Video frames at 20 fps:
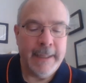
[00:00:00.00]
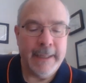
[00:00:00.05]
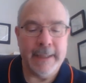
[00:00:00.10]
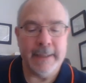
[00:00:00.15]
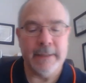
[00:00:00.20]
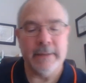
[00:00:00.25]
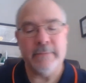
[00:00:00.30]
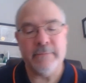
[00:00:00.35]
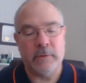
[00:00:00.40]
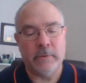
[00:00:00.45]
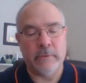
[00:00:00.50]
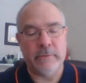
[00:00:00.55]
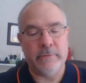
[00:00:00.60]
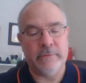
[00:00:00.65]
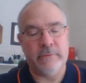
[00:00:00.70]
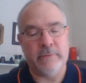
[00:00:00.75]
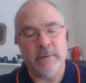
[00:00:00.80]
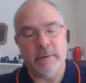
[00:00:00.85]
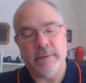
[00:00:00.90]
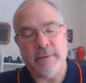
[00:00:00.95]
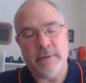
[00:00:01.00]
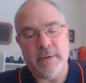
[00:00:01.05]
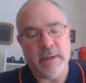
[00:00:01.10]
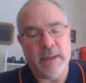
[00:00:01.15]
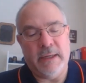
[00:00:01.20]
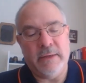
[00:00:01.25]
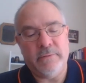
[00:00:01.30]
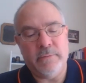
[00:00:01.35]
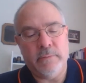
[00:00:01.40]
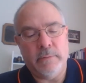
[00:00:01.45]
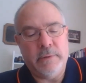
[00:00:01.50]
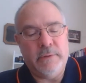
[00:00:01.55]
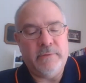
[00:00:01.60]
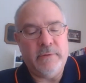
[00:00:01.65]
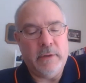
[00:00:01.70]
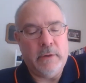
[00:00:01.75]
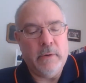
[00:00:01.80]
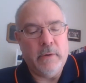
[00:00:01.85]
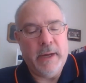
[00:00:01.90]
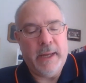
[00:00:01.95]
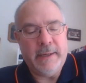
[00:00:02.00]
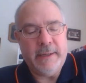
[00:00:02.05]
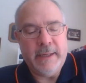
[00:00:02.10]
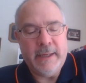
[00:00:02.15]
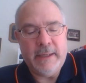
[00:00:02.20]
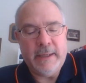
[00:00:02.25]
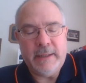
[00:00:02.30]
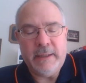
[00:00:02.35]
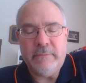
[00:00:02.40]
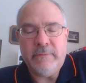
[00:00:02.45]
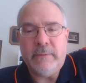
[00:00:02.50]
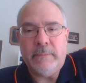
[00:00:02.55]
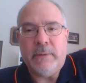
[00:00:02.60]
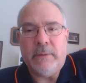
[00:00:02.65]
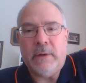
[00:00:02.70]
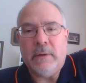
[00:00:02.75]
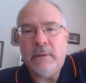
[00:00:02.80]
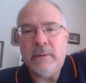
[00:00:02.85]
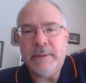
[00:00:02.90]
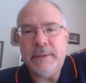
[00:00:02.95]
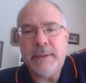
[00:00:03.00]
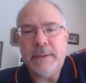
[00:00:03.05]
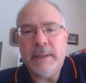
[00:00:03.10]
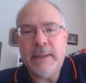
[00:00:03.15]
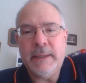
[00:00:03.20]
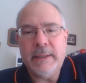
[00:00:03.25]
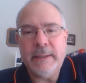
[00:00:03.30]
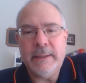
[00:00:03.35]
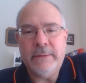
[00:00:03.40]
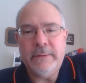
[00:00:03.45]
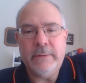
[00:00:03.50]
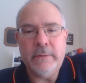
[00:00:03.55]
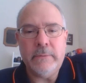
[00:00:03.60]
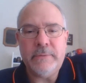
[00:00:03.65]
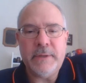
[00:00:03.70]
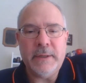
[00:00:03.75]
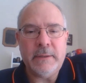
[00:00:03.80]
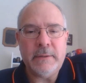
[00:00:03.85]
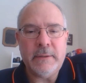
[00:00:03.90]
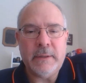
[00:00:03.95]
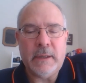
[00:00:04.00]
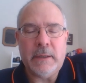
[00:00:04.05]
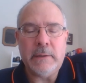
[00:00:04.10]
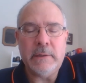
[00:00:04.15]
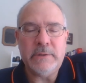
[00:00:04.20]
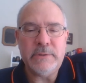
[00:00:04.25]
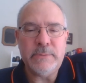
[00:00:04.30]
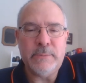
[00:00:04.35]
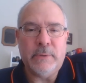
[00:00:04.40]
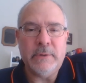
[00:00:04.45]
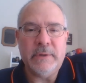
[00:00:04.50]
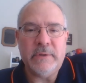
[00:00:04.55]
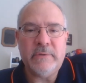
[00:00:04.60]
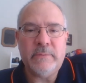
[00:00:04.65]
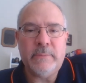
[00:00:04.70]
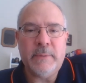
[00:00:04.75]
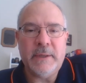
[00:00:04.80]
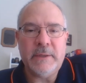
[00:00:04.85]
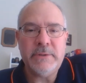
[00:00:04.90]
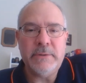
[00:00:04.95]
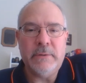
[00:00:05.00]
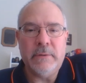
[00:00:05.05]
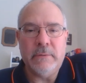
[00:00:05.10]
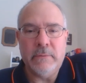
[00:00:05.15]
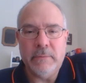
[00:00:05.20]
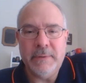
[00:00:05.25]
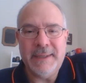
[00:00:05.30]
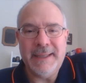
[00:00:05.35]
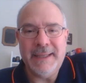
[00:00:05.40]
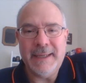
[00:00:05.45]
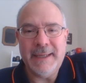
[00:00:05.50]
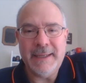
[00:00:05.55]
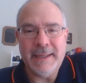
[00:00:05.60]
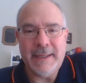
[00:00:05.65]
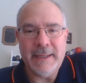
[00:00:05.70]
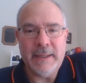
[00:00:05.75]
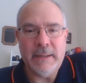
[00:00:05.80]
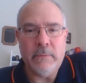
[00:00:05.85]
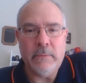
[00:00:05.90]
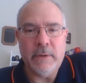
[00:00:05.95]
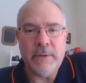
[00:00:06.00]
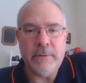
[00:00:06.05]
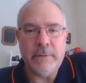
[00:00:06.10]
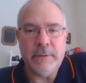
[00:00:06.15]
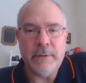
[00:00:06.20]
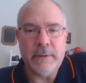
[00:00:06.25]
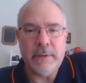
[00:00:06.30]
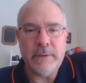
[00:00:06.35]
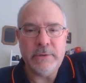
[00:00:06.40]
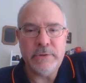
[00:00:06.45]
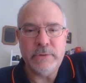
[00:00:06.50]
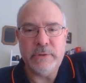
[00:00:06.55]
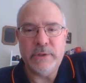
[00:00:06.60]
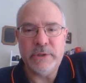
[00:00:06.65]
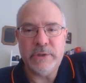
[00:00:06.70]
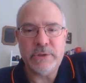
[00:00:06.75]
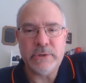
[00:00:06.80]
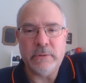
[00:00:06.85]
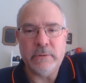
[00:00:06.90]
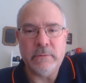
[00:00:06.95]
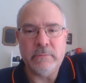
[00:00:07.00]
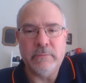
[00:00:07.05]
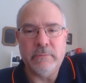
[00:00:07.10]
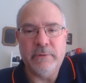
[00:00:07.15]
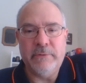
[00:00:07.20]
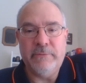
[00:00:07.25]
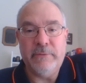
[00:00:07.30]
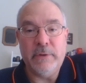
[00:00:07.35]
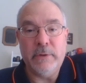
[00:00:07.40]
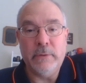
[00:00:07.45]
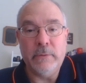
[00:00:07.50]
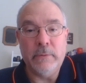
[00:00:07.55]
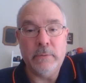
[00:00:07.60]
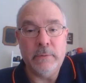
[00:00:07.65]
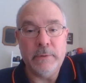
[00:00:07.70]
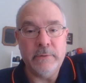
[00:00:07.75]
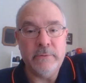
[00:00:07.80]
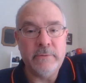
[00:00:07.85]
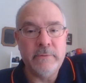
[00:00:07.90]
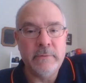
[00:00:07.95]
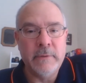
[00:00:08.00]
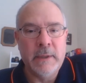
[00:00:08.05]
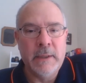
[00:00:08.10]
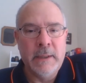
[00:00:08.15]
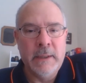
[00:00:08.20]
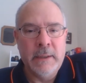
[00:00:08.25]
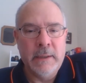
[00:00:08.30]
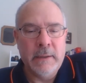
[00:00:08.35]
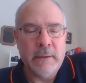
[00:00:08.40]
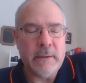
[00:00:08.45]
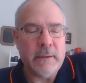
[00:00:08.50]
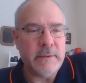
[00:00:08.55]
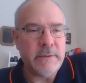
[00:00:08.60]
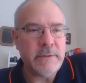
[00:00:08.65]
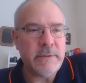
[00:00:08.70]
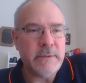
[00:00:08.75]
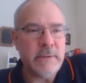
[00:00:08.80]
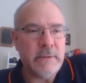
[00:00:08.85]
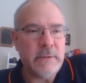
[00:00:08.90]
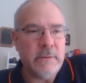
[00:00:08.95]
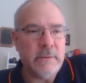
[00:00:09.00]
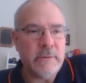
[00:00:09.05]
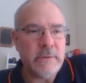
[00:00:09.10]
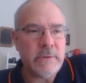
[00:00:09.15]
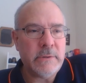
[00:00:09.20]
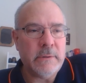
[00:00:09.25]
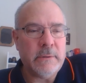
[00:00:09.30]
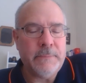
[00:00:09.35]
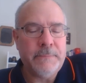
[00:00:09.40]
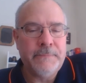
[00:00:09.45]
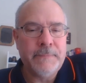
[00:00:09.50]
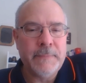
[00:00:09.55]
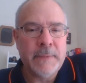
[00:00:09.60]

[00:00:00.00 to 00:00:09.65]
And of course, the last one is the granddaddy of them all, and I don't think the College Board expects you to relitigate whether or not judicial review is constitutional.